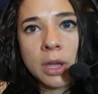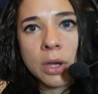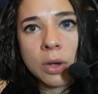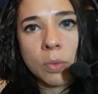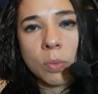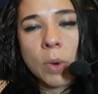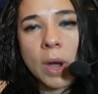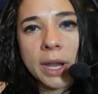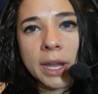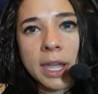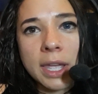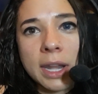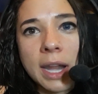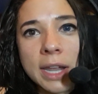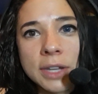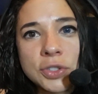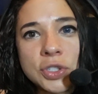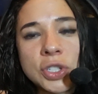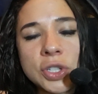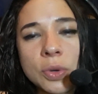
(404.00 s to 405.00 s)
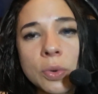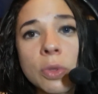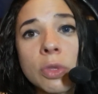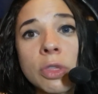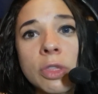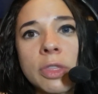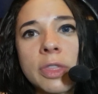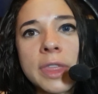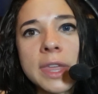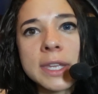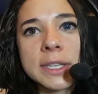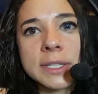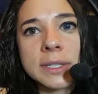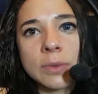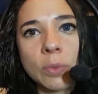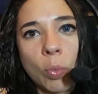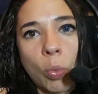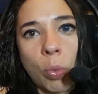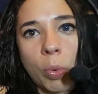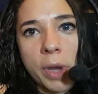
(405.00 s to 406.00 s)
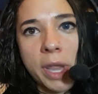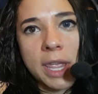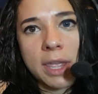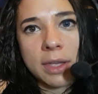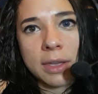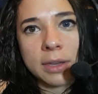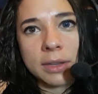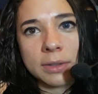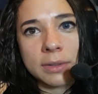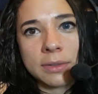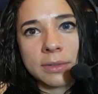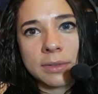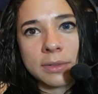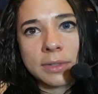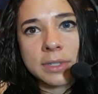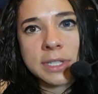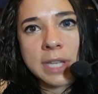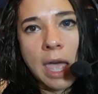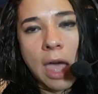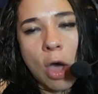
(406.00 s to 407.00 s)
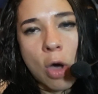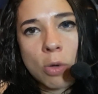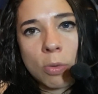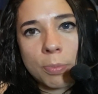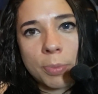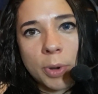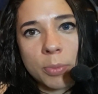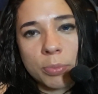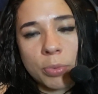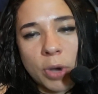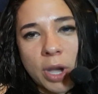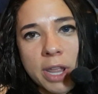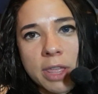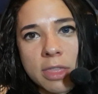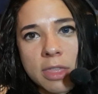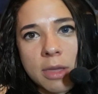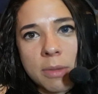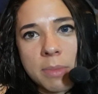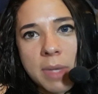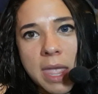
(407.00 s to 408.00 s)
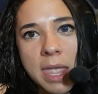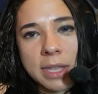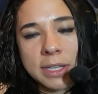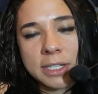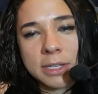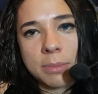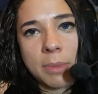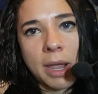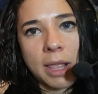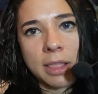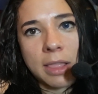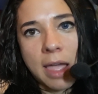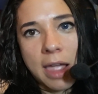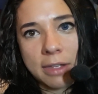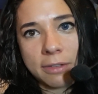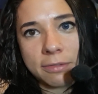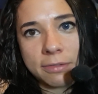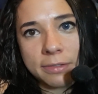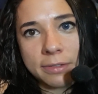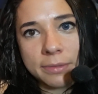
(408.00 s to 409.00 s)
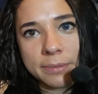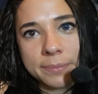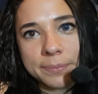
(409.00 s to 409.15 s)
What can I do this week to help bring them into my life?